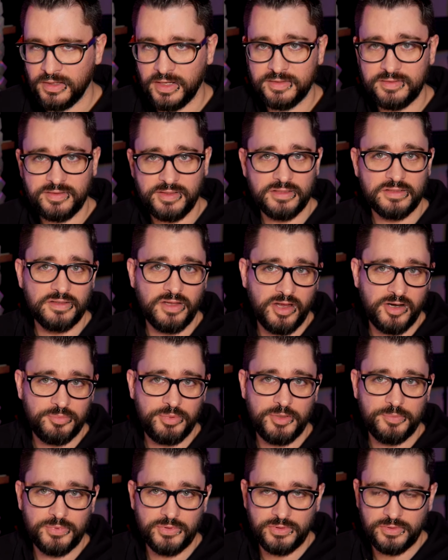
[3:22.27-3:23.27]
I see a lot
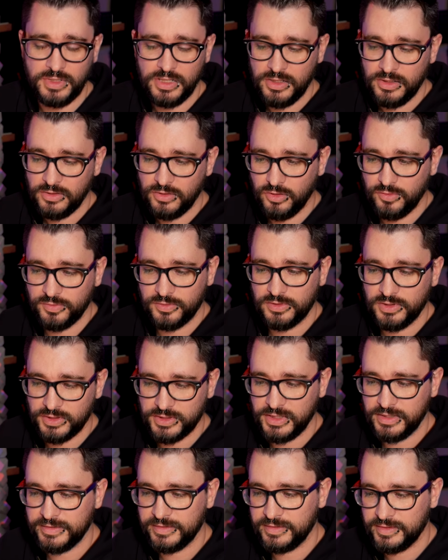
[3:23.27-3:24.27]
of people
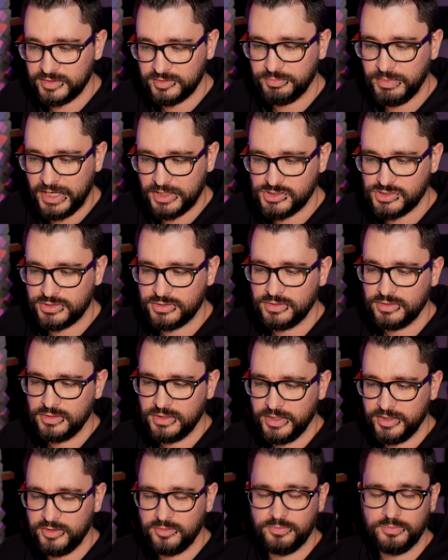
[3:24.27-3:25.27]
overlooking this batch
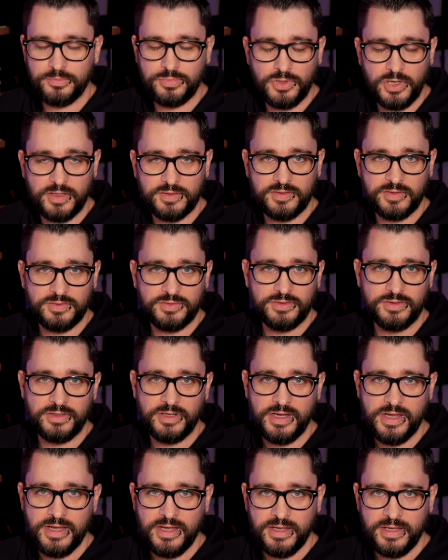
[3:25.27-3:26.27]
item
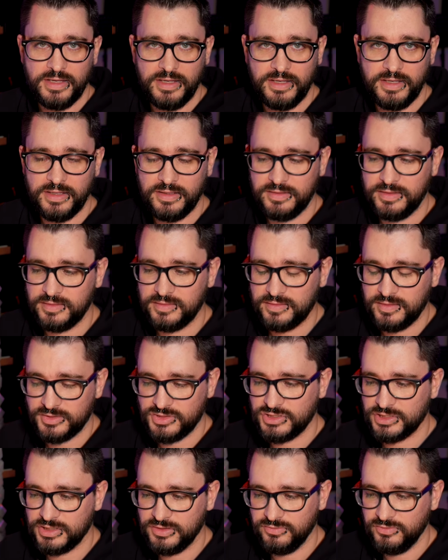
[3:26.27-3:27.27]
processor, and it's
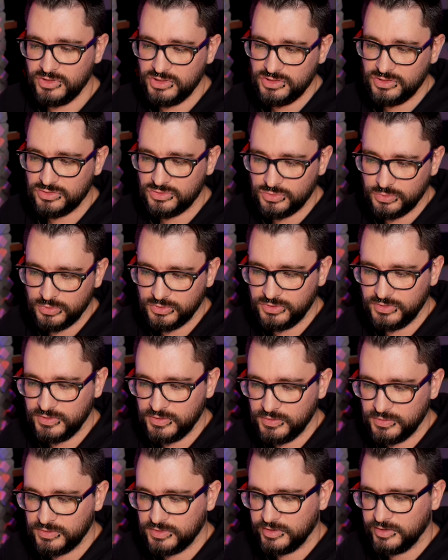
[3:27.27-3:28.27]
such a convenient tool to
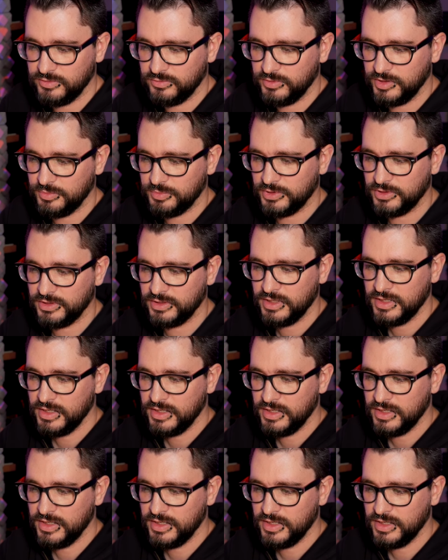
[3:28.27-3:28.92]
use in Reaper.